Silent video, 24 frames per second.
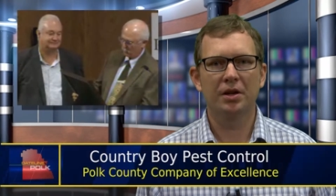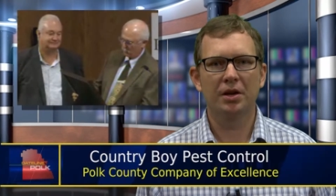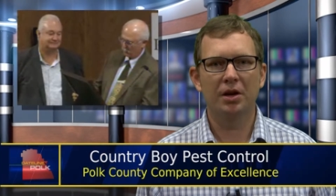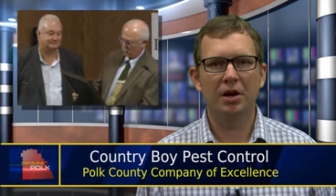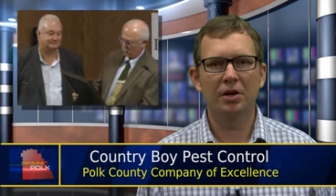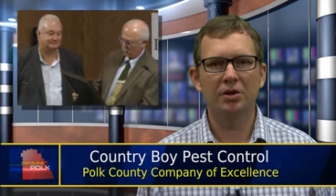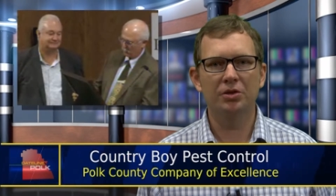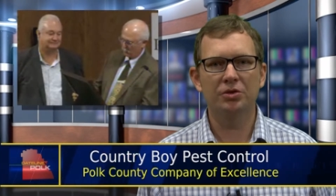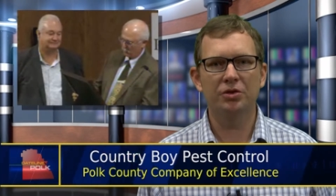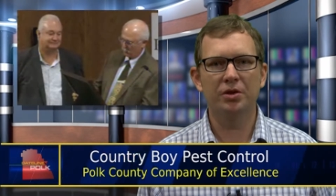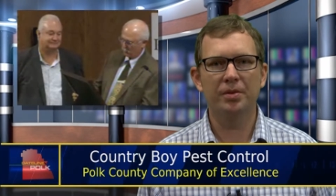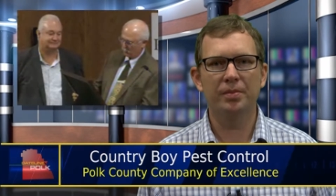
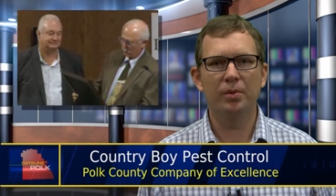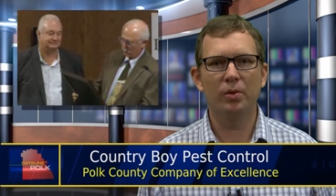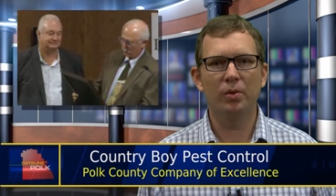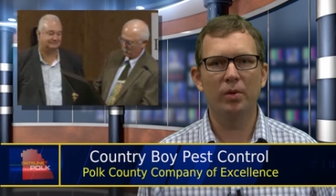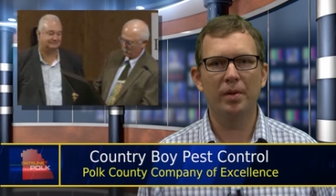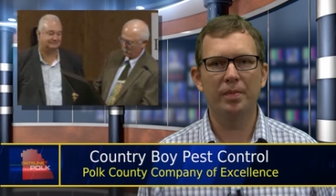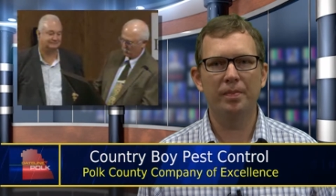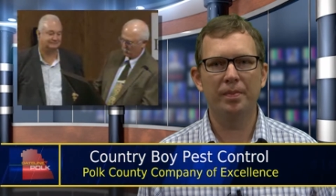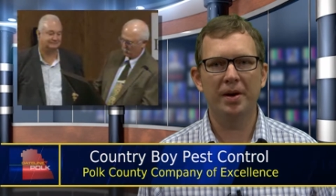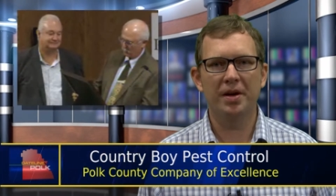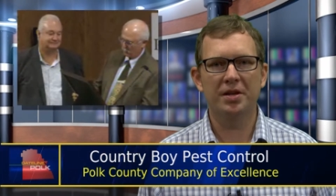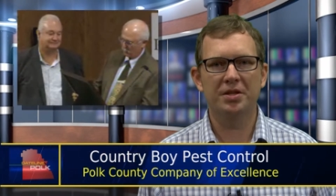Country
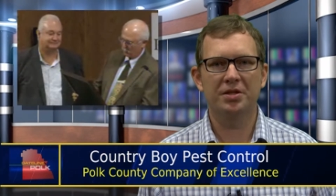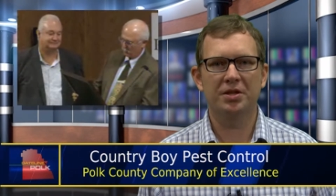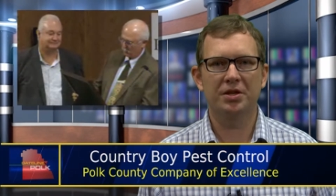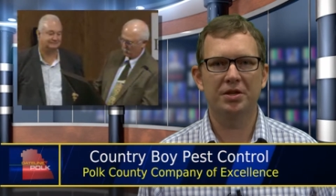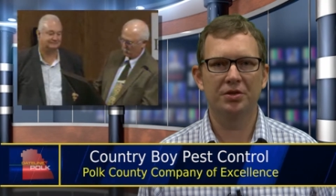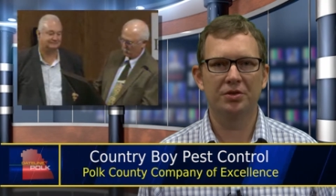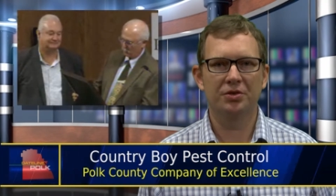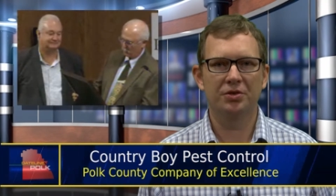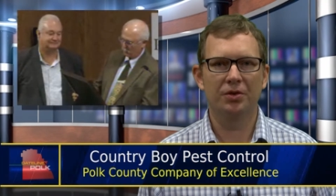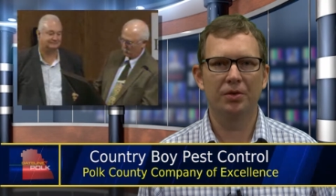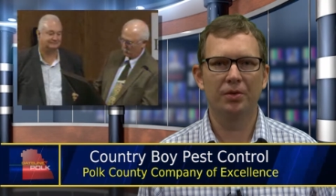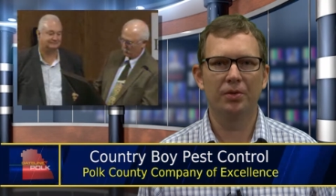Boy Pest
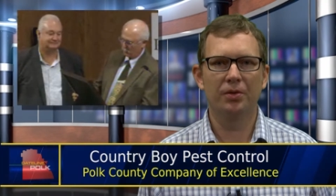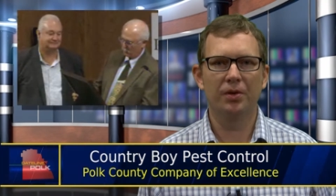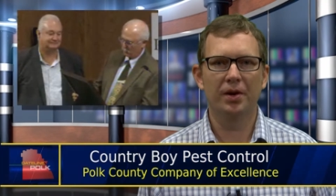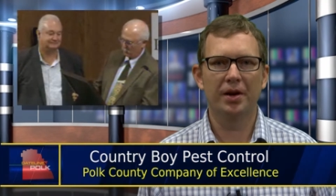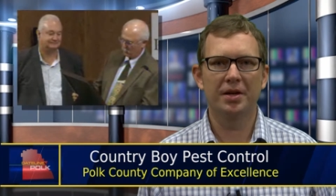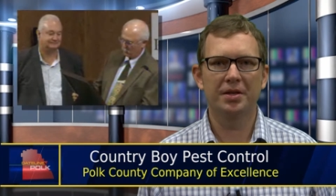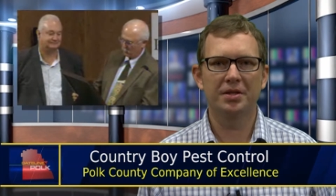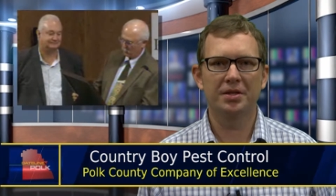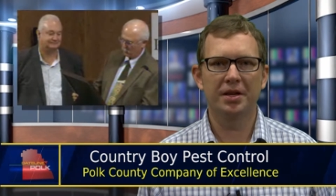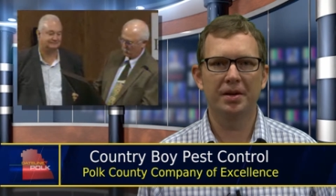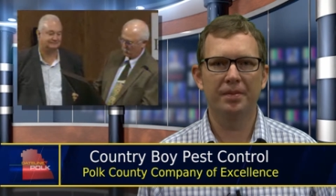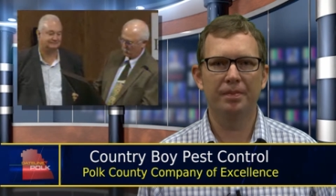Control
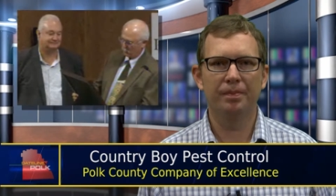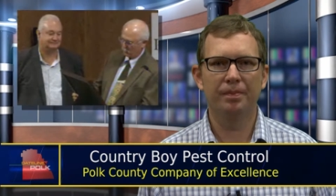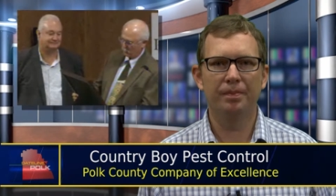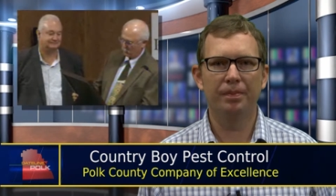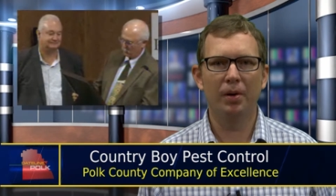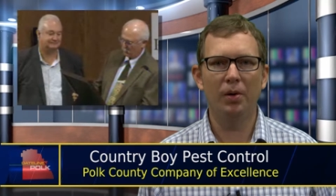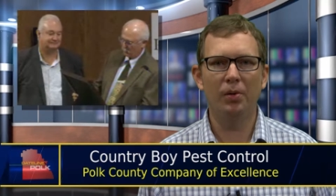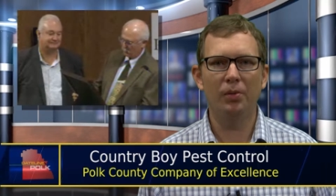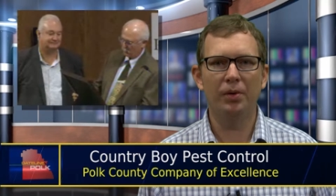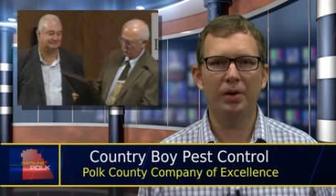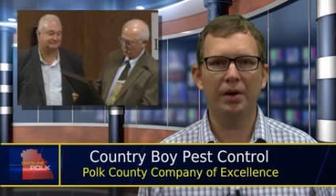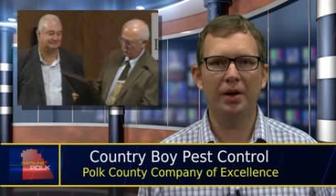as a
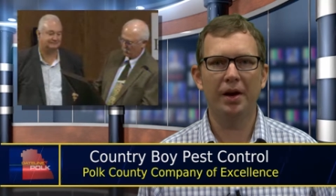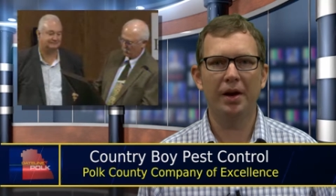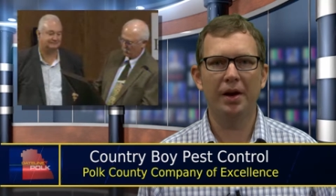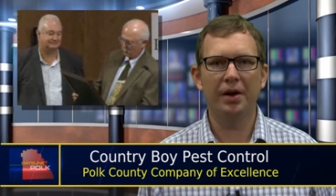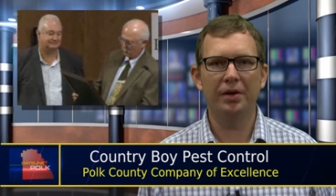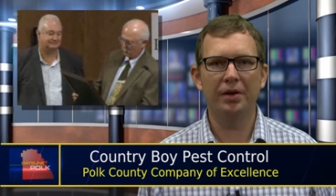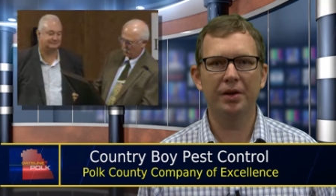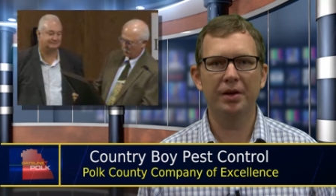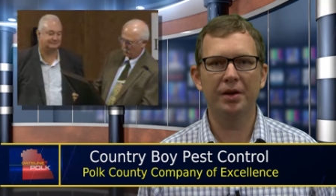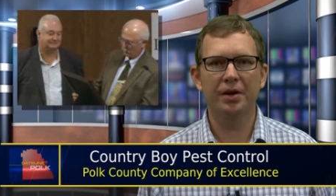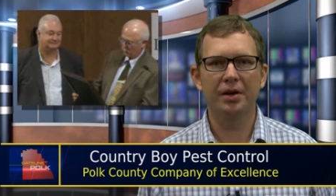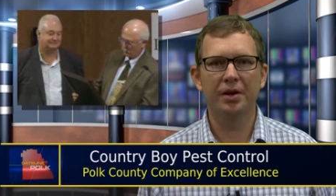Polk
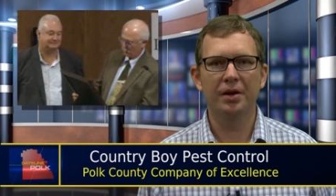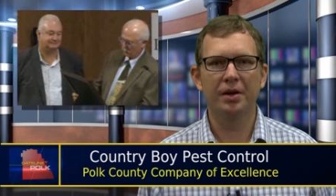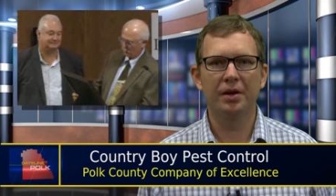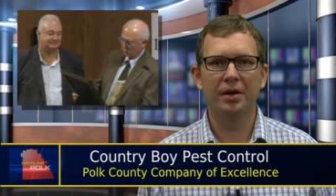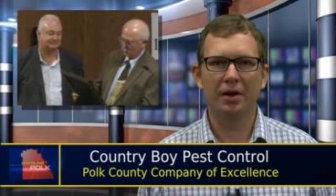County